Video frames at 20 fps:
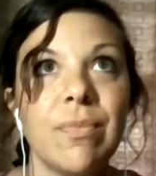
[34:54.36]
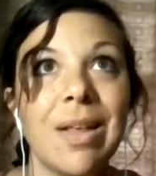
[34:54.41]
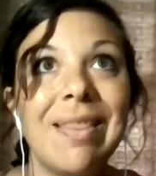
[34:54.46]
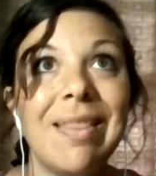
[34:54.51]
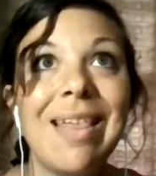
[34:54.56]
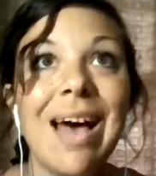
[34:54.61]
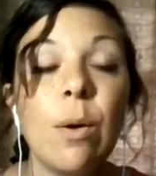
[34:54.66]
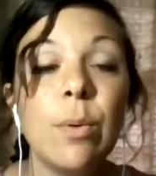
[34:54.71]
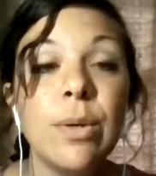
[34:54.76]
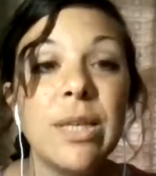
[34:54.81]

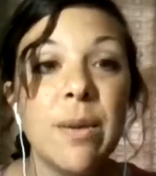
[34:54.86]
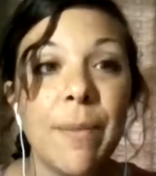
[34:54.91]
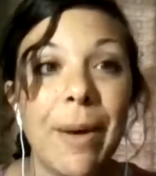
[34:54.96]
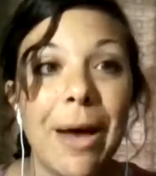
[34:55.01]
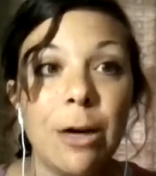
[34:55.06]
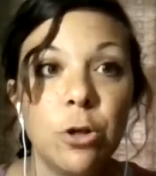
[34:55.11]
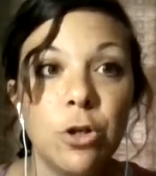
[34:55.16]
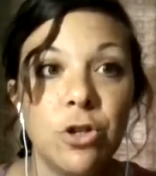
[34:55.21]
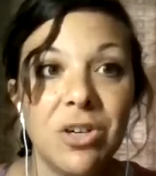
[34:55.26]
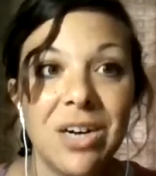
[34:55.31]
that was a
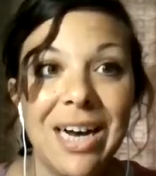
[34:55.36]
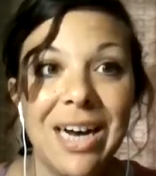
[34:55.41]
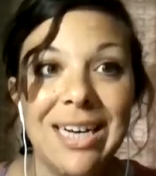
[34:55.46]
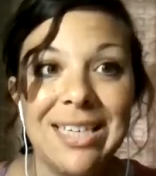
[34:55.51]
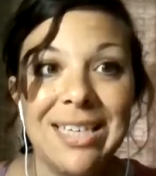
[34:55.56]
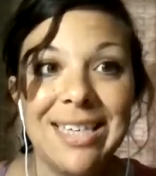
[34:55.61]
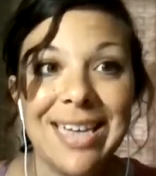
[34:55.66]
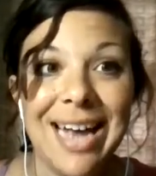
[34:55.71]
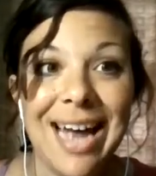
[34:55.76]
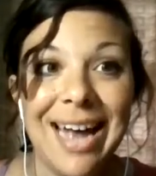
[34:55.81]
boundary I
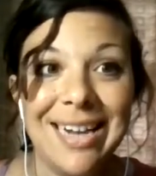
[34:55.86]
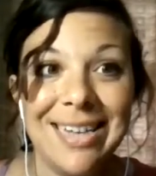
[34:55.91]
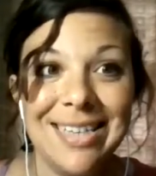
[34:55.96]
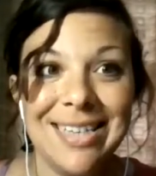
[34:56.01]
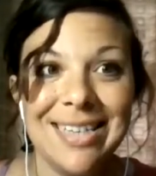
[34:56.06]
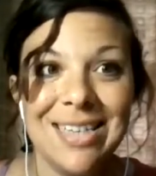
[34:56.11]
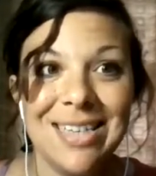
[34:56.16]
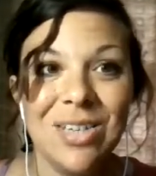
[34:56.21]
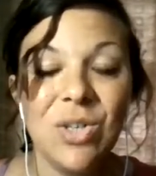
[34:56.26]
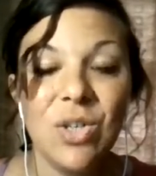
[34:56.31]
set.
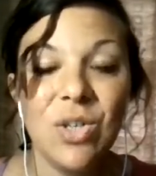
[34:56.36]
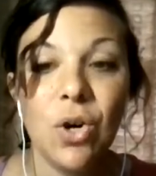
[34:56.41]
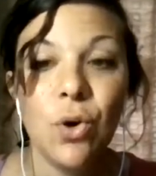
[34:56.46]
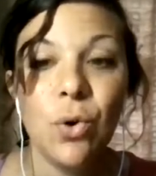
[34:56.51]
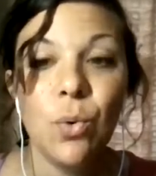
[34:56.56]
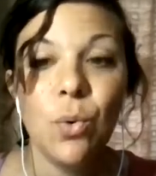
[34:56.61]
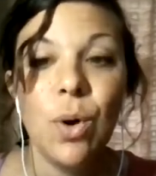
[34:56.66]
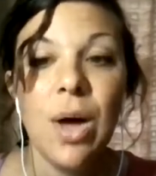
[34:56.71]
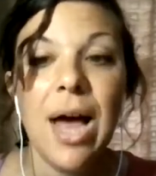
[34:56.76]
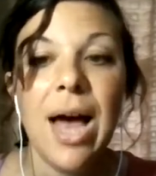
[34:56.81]

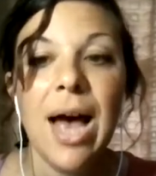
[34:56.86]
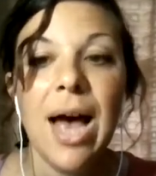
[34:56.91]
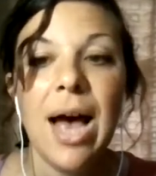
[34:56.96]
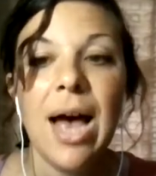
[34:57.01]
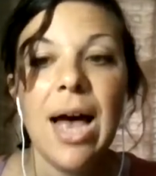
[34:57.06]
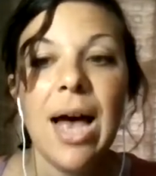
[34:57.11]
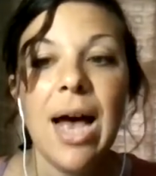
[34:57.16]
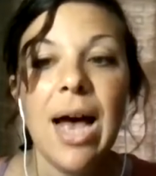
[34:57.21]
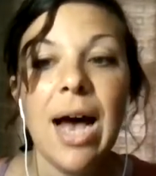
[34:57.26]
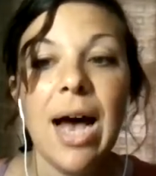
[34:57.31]
So,
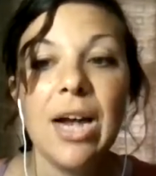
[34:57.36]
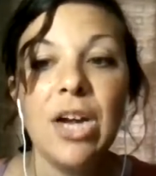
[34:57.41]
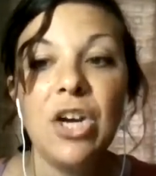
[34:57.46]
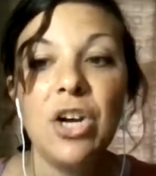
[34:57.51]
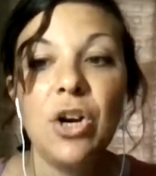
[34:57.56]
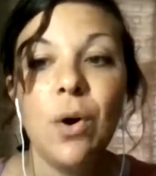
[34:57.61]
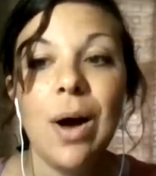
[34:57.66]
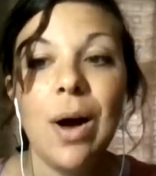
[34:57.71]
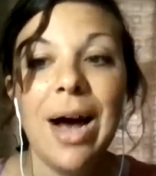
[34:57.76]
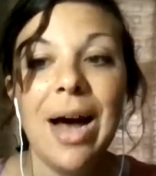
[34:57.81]
you
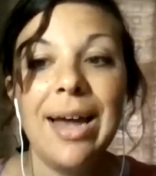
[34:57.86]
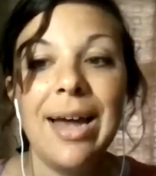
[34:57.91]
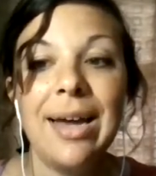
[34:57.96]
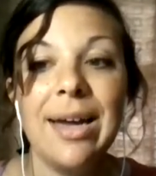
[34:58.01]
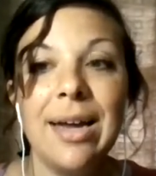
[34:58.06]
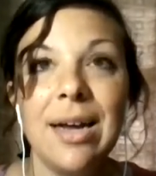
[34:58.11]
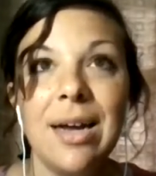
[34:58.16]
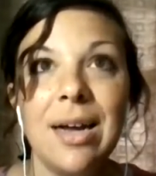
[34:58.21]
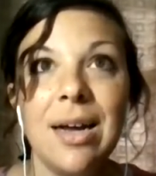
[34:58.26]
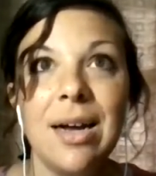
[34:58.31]
know,
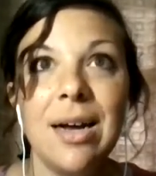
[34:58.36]
I